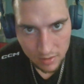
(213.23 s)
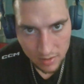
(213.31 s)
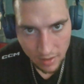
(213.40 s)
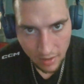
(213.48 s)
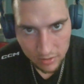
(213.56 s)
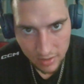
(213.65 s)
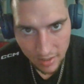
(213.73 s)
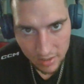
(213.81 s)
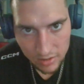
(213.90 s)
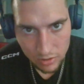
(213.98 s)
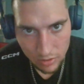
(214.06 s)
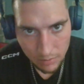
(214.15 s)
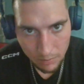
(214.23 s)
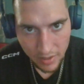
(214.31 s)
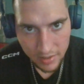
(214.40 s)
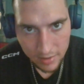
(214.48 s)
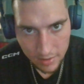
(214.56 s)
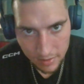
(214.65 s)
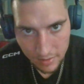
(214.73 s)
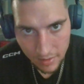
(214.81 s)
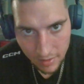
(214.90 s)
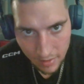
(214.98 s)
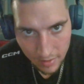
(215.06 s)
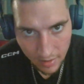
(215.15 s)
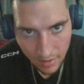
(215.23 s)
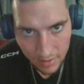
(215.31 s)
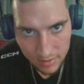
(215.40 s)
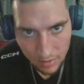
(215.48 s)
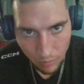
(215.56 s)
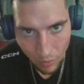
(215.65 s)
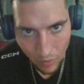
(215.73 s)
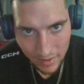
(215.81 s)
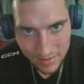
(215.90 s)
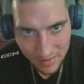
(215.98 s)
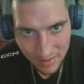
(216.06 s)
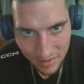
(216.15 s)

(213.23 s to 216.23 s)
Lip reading: Hell's Angel biker." I said, "What?"